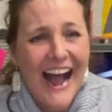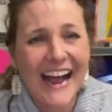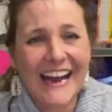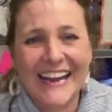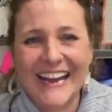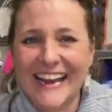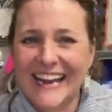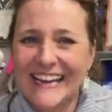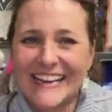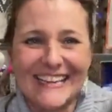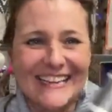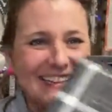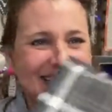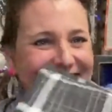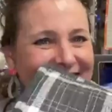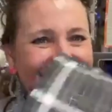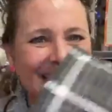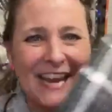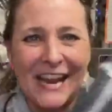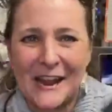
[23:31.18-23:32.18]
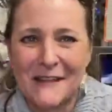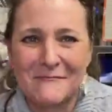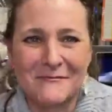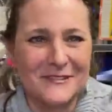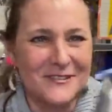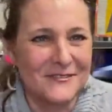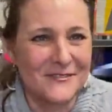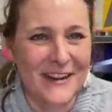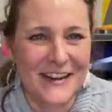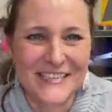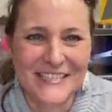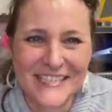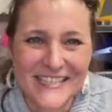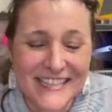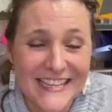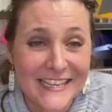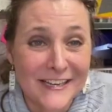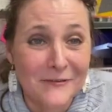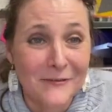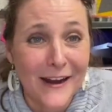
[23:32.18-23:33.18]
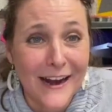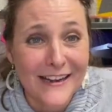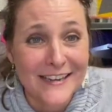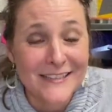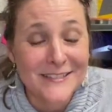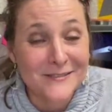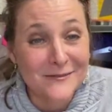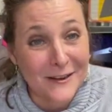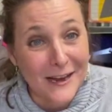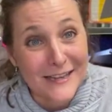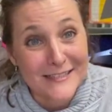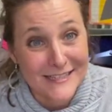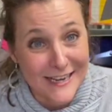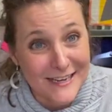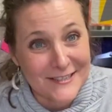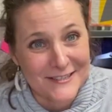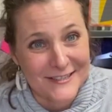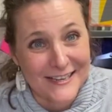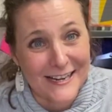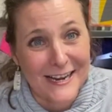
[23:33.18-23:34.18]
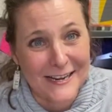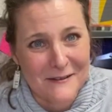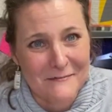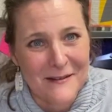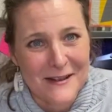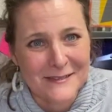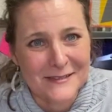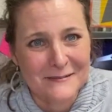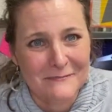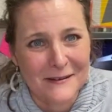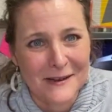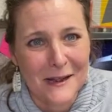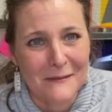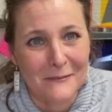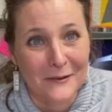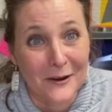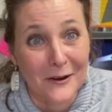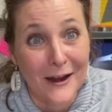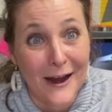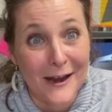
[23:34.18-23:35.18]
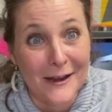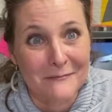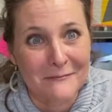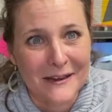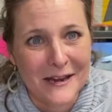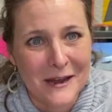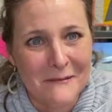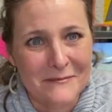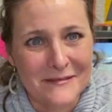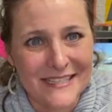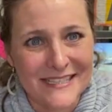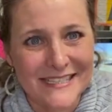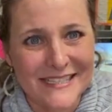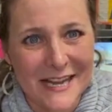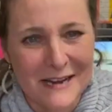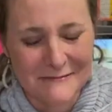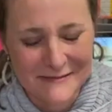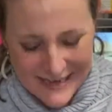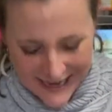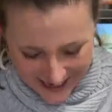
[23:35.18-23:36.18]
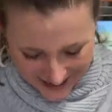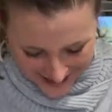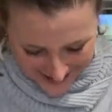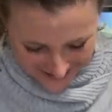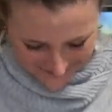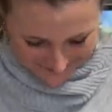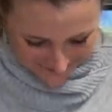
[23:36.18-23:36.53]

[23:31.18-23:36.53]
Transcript: I can't get this camera direction thing right. It's actually kind of messing me up and cracking me up at the same time.